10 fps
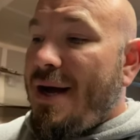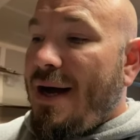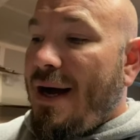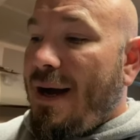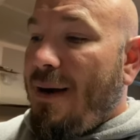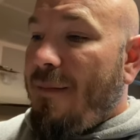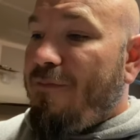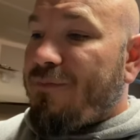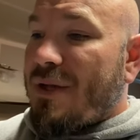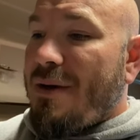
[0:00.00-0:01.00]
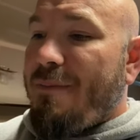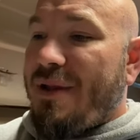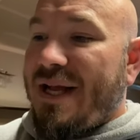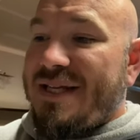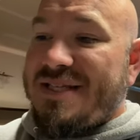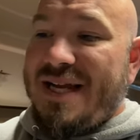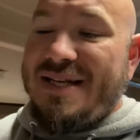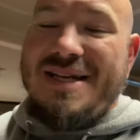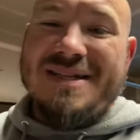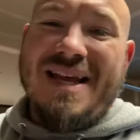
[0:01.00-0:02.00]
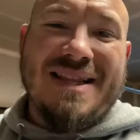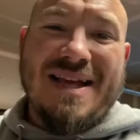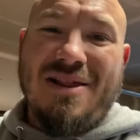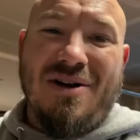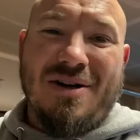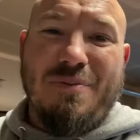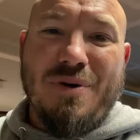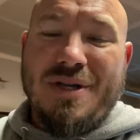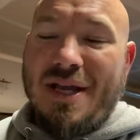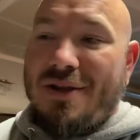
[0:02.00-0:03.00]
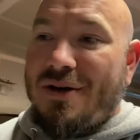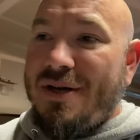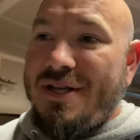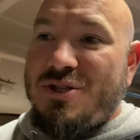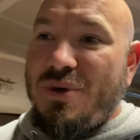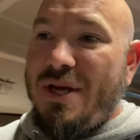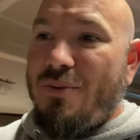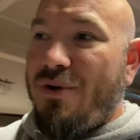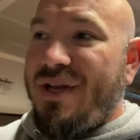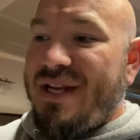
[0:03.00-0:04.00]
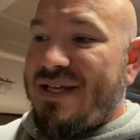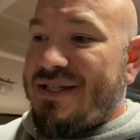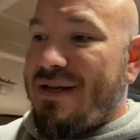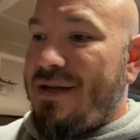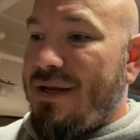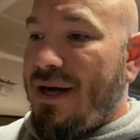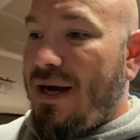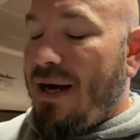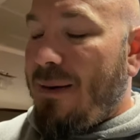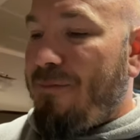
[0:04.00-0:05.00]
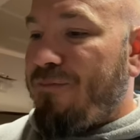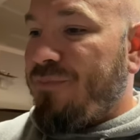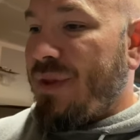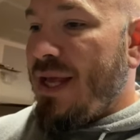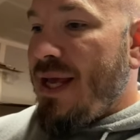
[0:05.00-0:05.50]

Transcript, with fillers: Um, but like I said, it didn't take that long to put together. It's, it really doesn't. Um,